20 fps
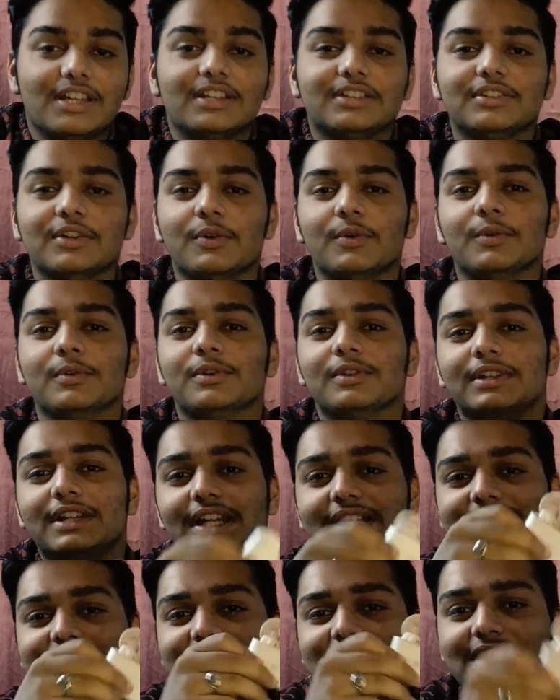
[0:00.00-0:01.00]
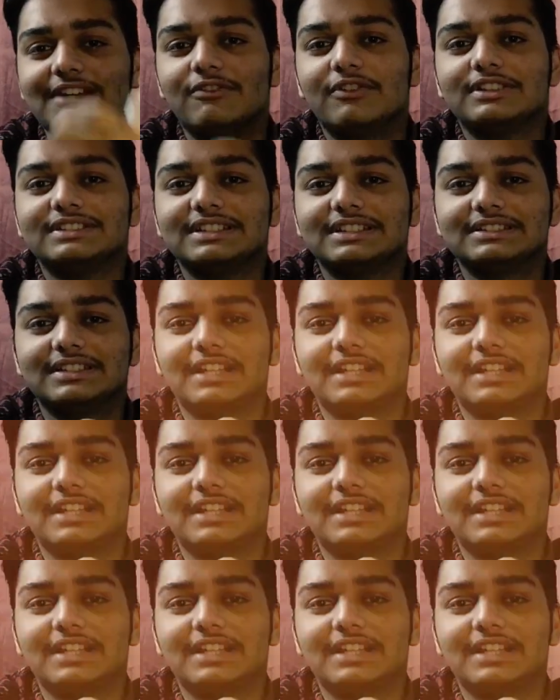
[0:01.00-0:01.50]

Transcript: So let's see what's